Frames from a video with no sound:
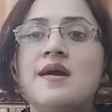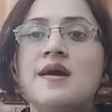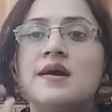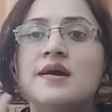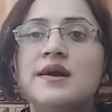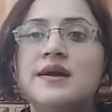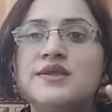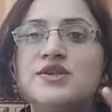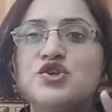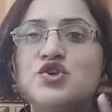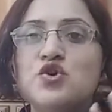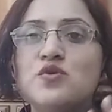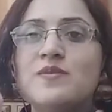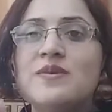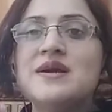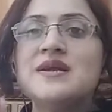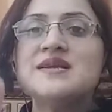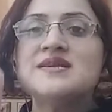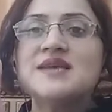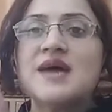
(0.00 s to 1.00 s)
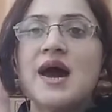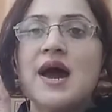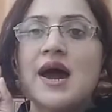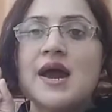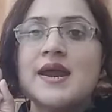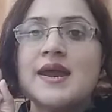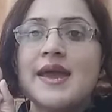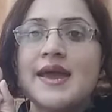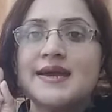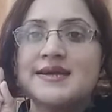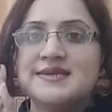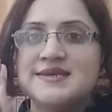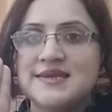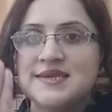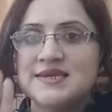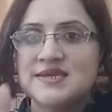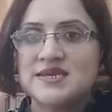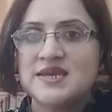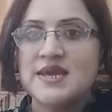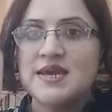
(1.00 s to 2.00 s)
consumers are
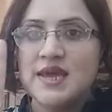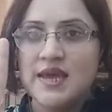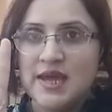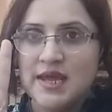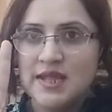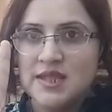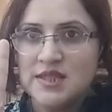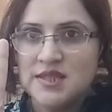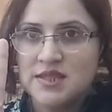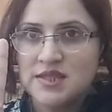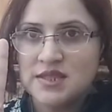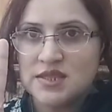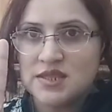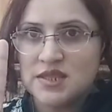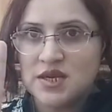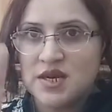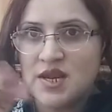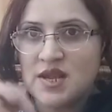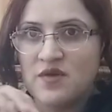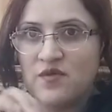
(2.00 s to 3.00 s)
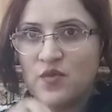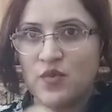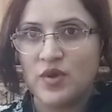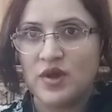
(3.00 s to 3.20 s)
existing in three,